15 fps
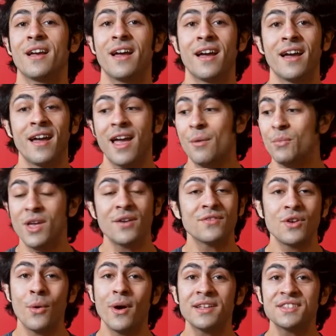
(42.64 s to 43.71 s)
And we have
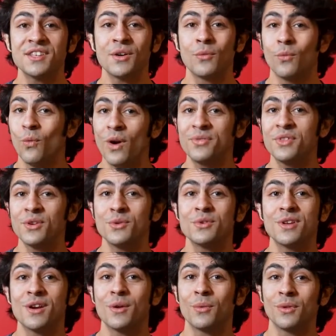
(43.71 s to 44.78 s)
no idea what the new
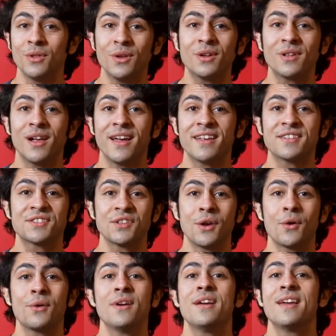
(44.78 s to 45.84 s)
year will look like.
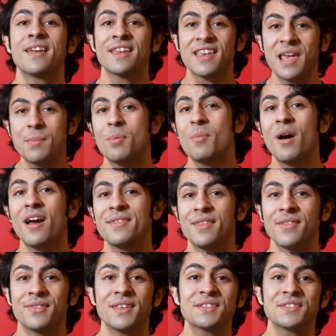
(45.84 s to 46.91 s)
So keep in
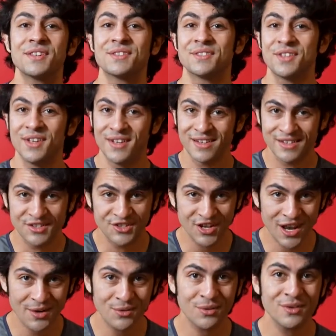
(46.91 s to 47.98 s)
mind that this is
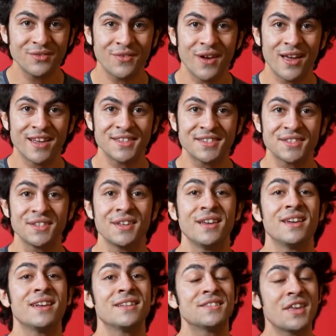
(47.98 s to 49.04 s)
general advice.
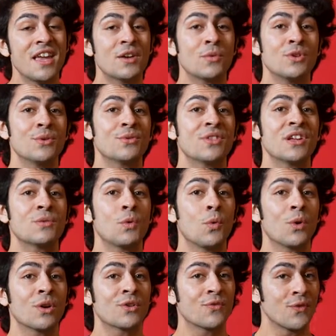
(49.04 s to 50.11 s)
Take what you think
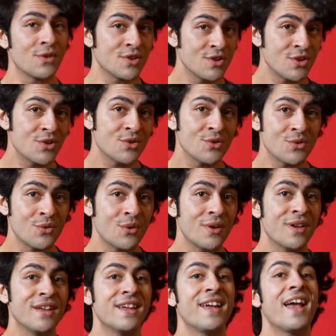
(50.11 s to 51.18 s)
will work for you
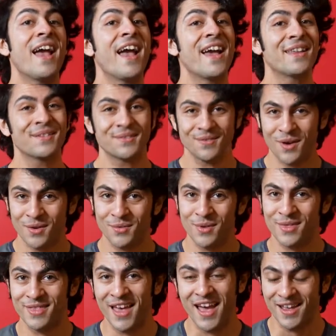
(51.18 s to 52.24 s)
and run
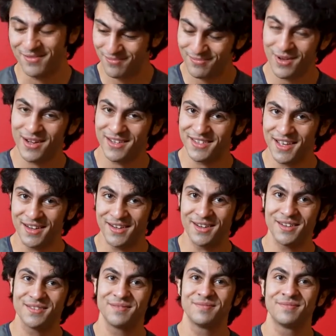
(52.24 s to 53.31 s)
with that, pun intended.